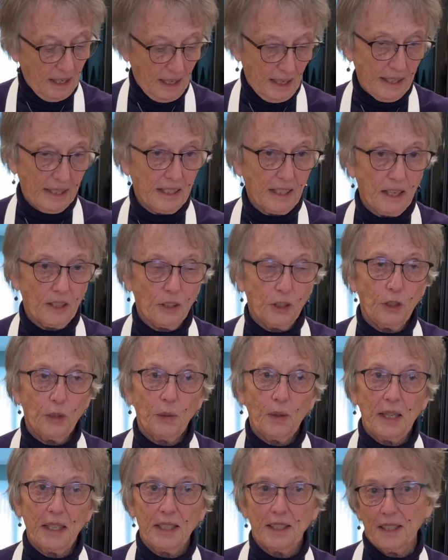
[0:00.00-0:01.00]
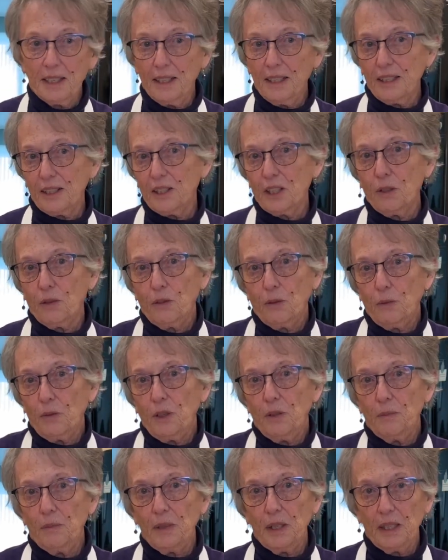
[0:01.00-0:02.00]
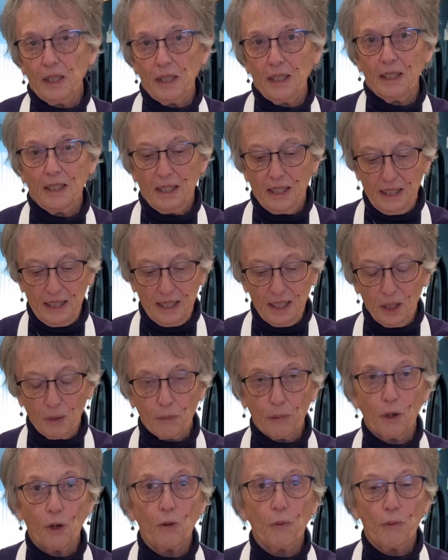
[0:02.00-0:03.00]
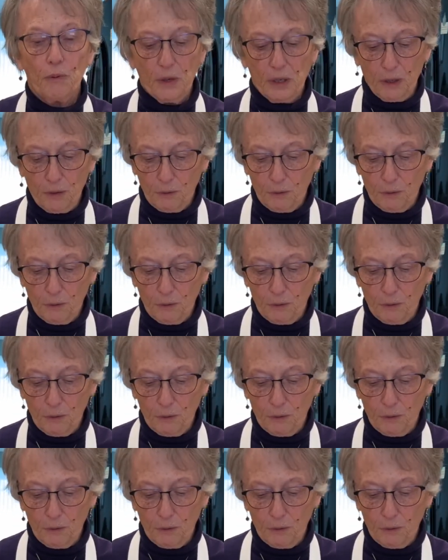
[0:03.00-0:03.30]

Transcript: It's got 2 eggs in it, so it wouldn't be inappropriate